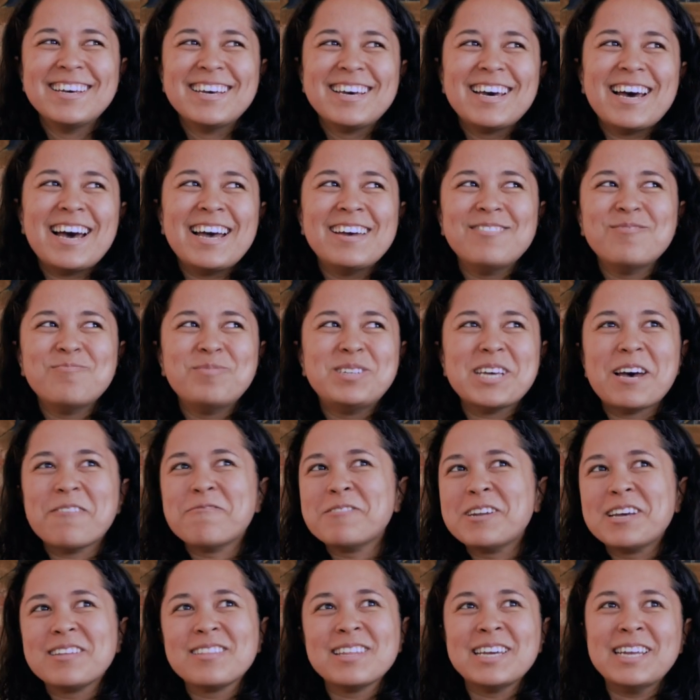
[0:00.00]
I'm
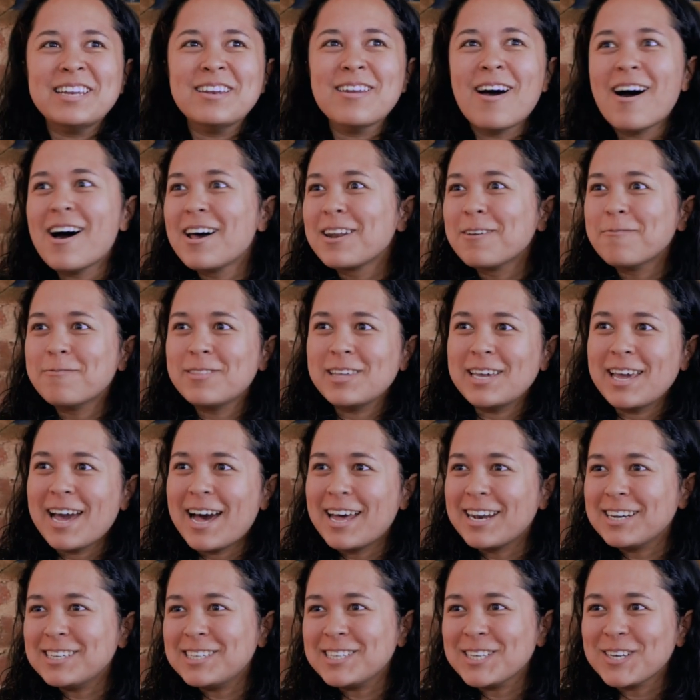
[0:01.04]
definitely not of the
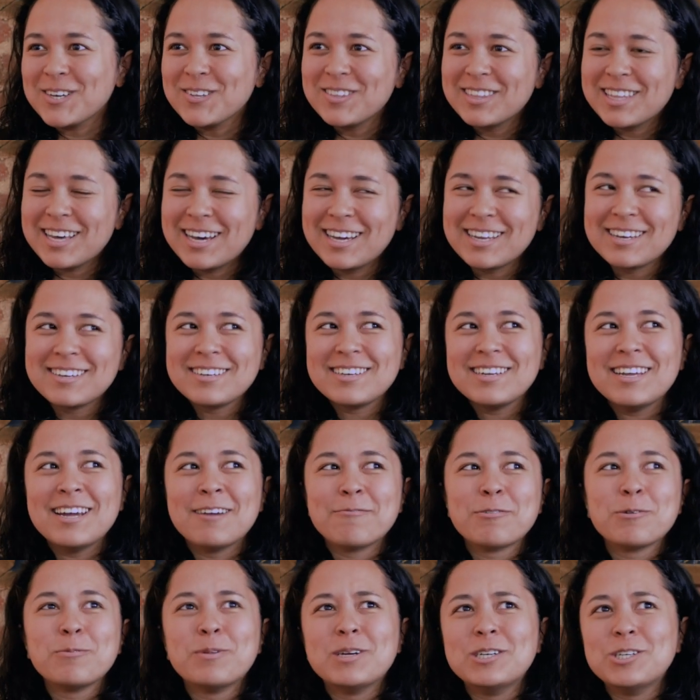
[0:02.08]
attitude that
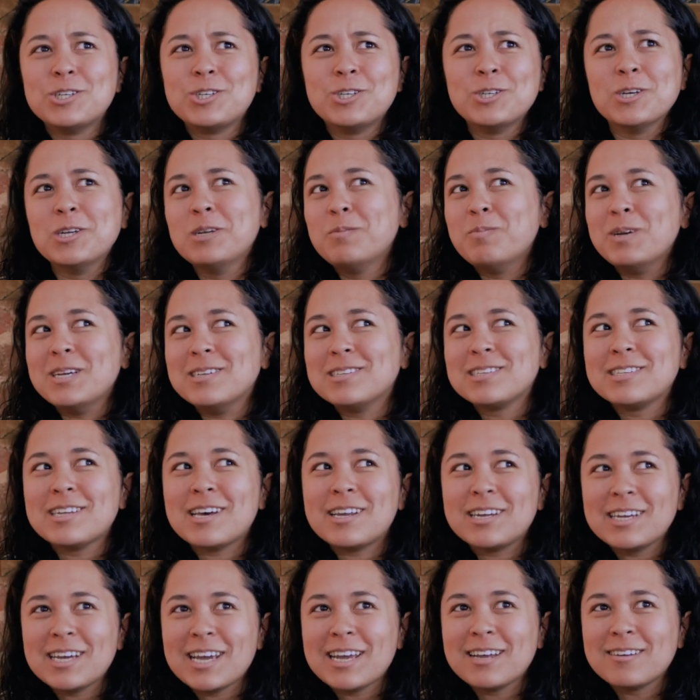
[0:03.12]
everyone should be
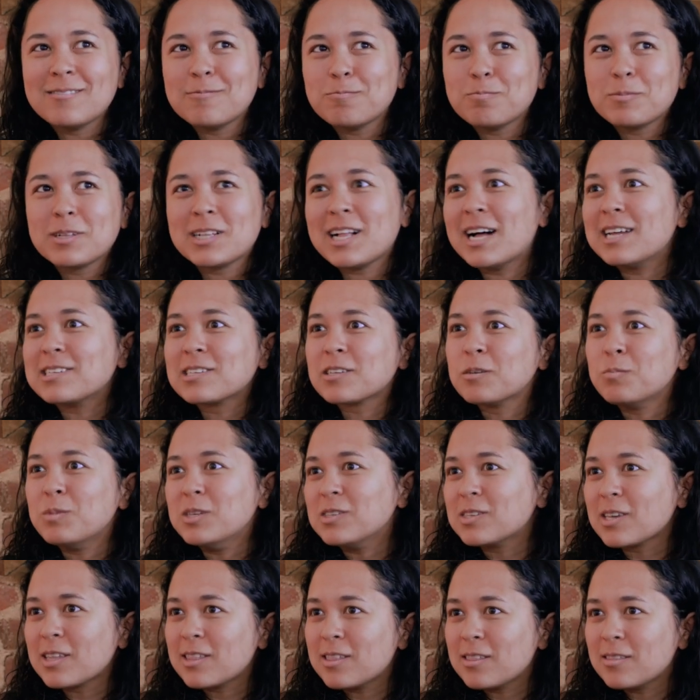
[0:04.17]
studying classical
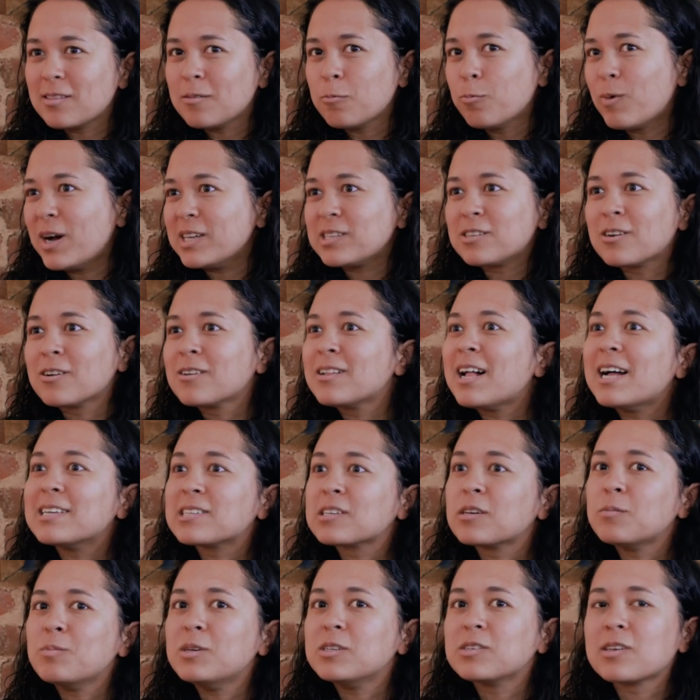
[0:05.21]
music, Western
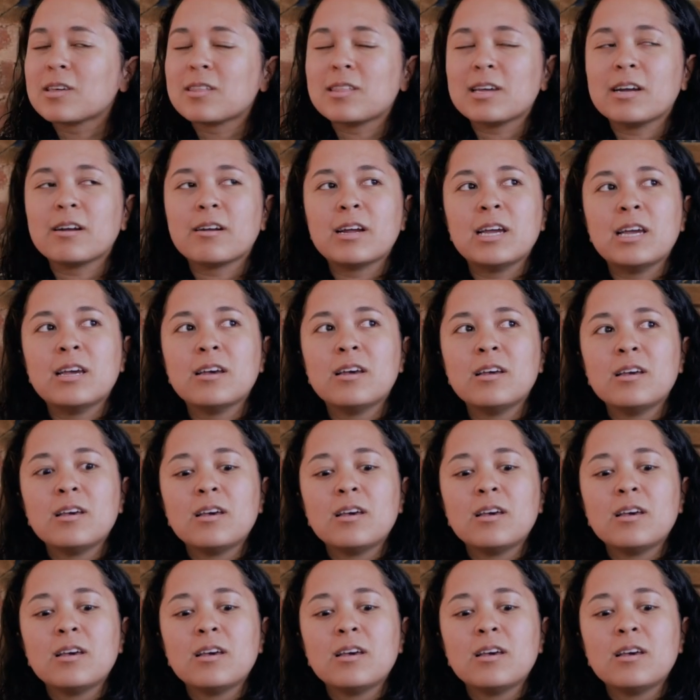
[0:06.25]
classical music theory.